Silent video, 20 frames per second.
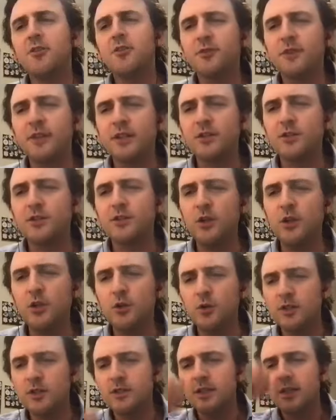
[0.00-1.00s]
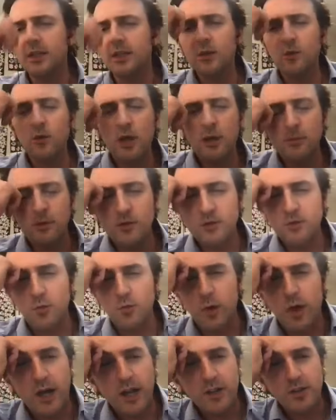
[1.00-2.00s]
other thing too, is like you almost
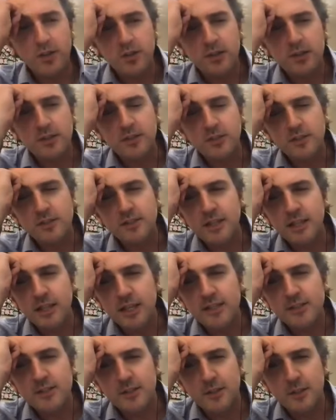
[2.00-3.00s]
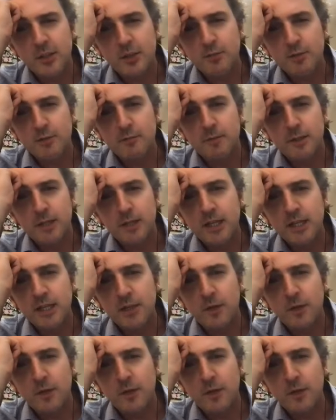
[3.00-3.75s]
watch it and just like as a human being,